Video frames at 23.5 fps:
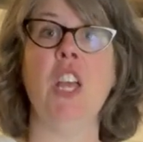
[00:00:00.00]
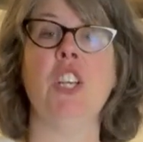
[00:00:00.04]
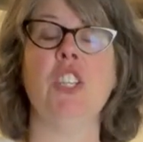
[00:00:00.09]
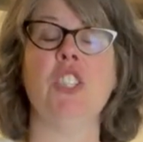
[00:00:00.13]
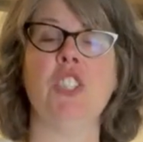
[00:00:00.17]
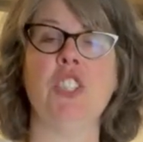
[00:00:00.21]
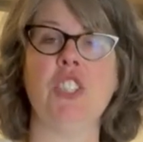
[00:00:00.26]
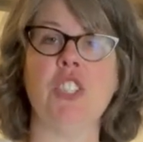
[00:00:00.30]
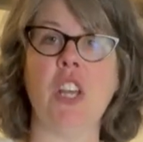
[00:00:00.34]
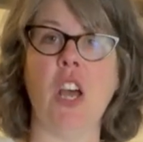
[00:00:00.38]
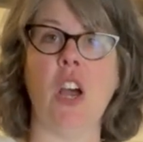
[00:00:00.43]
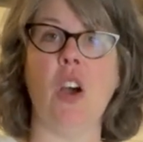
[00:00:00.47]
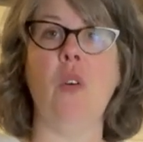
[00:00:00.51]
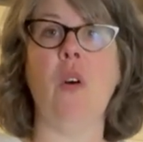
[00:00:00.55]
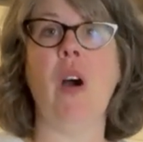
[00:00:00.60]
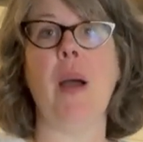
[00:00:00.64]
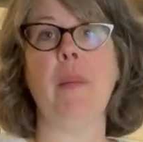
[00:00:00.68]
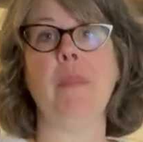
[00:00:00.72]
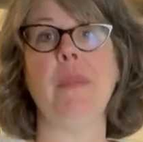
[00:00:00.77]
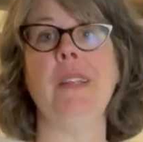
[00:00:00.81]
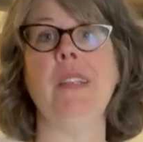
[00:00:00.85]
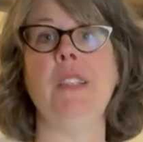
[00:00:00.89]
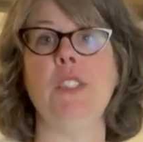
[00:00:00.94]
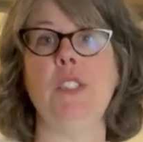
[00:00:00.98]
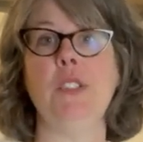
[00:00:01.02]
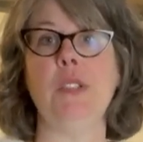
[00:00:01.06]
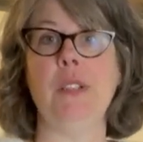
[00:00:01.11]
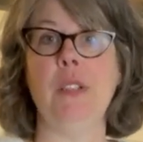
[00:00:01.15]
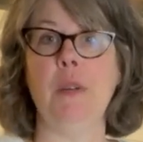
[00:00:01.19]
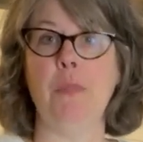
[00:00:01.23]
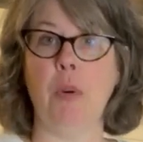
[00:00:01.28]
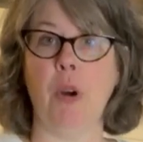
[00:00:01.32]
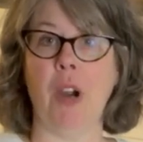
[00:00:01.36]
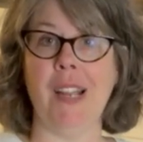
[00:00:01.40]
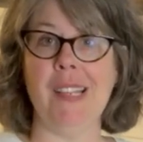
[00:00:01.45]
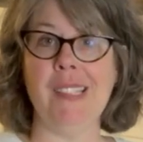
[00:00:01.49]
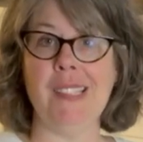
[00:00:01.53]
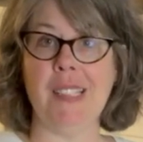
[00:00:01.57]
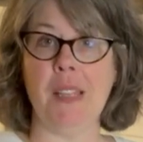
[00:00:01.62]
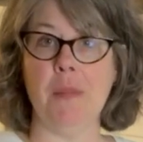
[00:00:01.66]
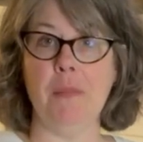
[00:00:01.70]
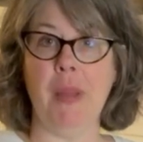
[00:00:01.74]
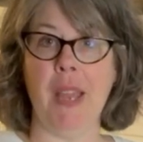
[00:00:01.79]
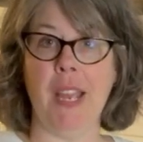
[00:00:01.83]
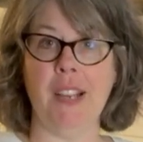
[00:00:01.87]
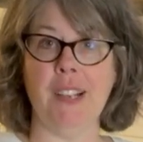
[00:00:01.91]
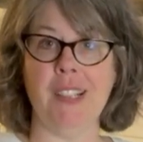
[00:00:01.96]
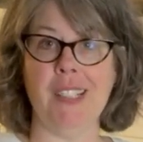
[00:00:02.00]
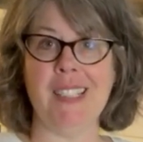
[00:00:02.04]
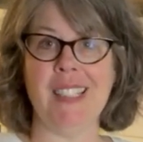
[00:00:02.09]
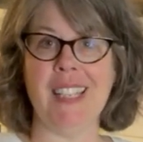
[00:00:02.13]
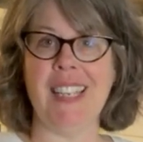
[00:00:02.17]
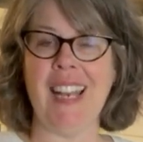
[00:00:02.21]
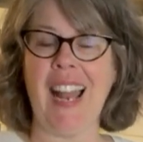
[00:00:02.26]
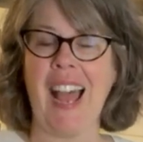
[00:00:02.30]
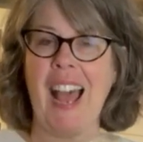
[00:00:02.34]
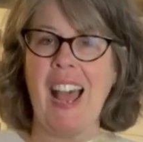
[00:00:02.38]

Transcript: So I'm going to do a price comparison.